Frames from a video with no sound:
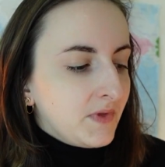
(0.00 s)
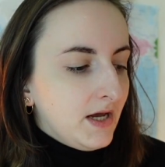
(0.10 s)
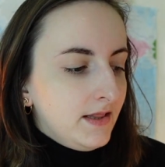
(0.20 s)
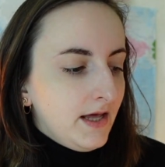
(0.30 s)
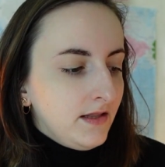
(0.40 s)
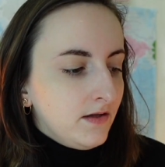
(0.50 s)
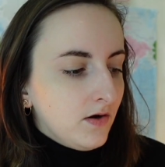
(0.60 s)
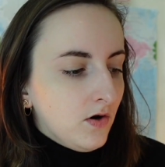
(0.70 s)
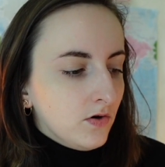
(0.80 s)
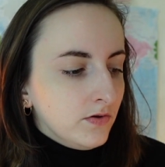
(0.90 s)
And
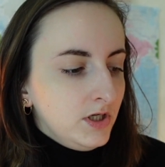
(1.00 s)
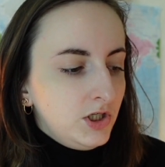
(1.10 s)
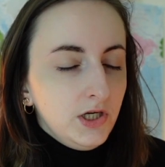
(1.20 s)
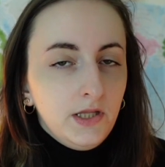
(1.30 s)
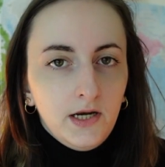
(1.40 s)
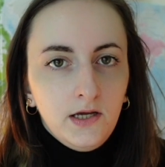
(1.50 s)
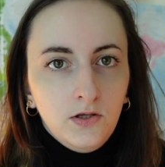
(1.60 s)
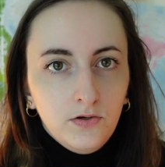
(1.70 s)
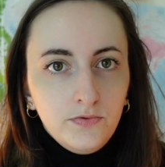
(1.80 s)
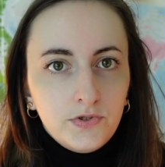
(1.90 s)
then on Nichitele
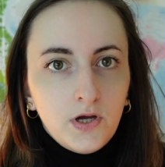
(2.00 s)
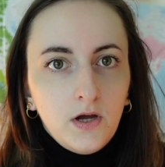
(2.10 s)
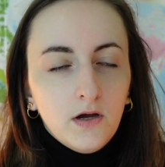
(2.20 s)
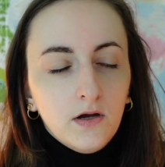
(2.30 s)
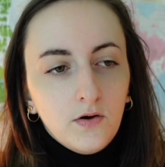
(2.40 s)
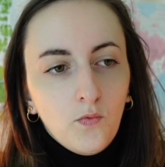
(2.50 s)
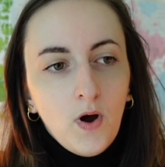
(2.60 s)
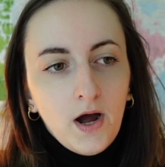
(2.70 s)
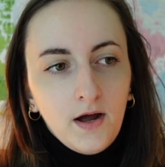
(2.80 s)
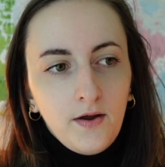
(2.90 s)
News,
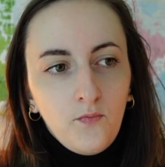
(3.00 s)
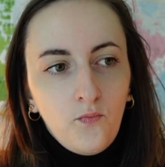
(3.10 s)
what I